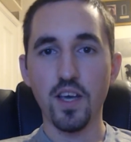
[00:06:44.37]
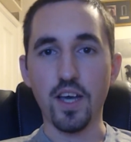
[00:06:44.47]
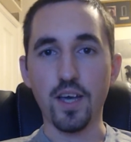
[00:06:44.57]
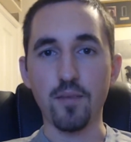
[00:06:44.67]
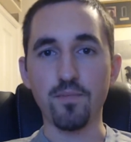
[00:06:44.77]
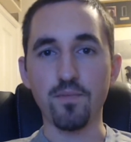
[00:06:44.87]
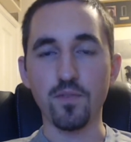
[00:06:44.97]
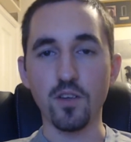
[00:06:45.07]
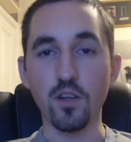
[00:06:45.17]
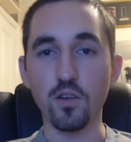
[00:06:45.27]

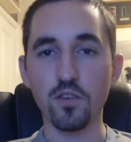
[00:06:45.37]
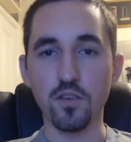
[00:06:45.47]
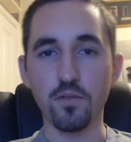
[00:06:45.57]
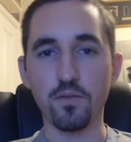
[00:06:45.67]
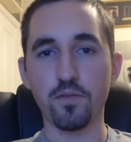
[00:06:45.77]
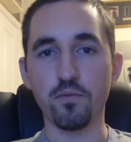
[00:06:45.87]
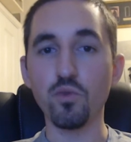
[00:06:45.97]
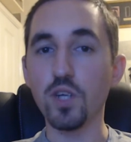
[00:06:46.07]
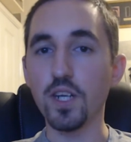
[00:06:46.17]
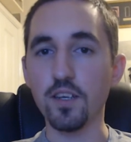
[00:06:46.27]
Lots of
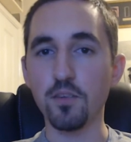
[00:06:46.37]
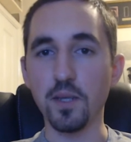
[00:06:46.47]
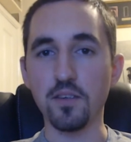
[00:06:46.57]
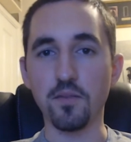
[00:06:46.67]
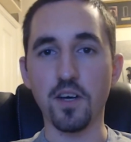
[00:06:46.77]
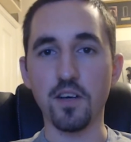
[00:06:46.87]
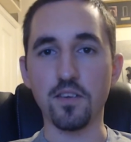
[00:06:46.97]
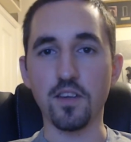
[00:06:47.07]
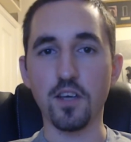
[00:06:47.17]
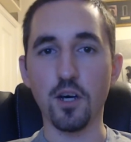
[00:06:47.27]
really expensive
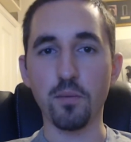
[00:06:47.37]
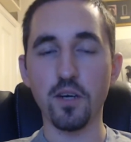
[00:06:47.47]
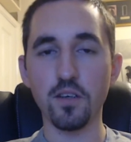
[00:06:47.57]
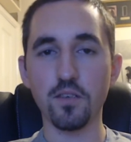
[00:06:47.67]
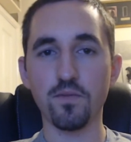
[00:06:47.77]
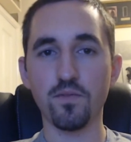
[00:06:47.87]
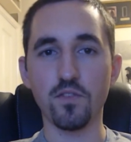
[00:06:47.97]
cars in the car park.